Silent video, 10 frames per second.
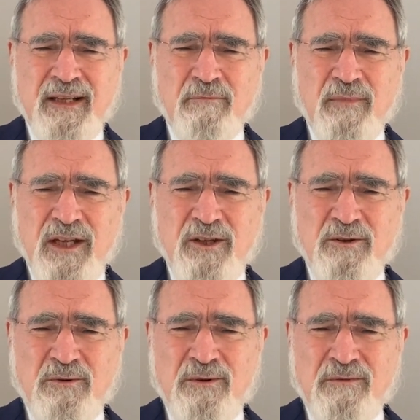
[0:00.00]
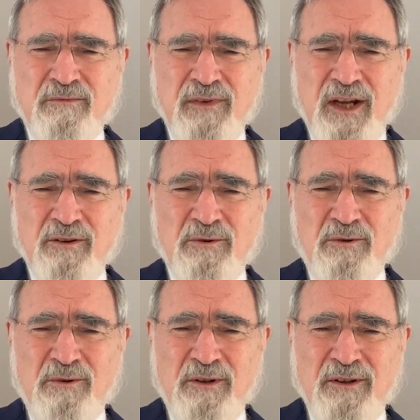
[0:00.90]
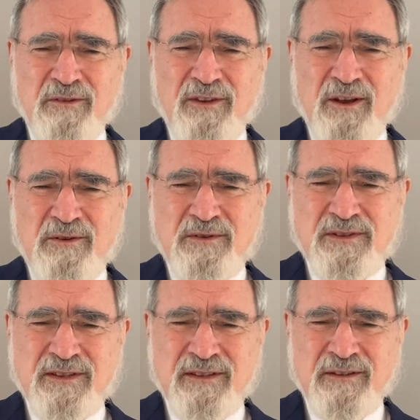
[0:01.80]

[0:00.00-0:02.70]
may you and all those